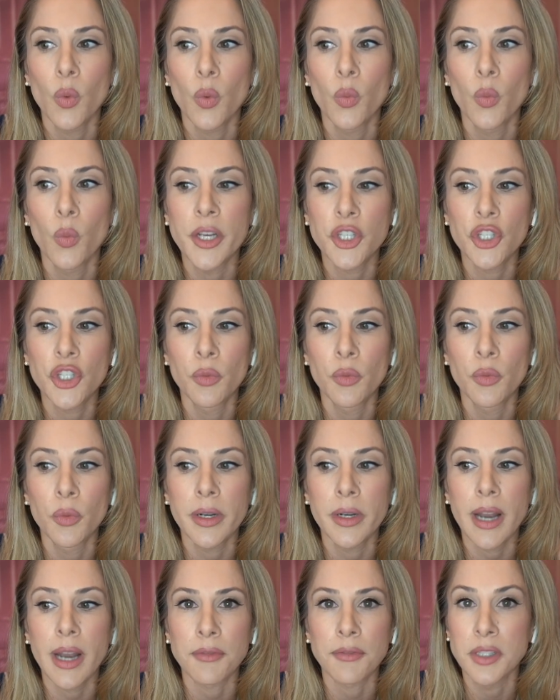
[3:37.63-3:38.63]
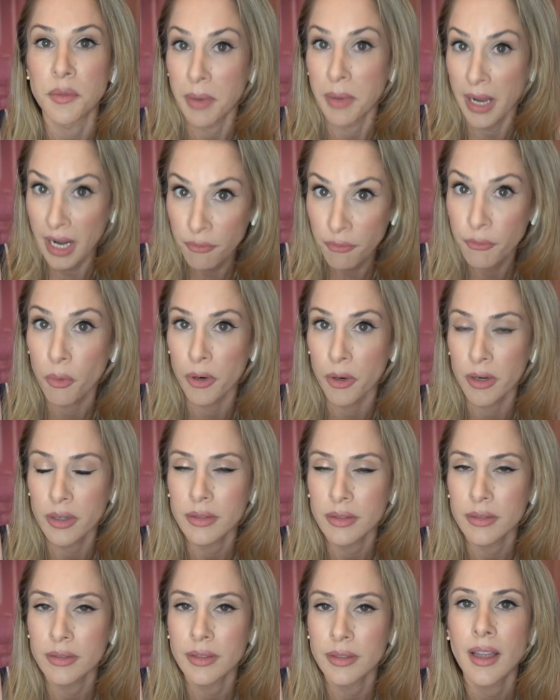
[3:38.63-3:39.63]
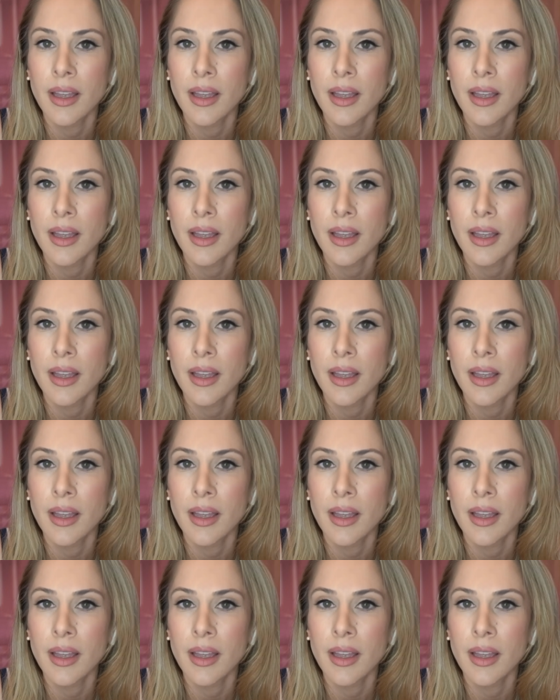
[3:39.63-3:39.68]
which you would have to pay for.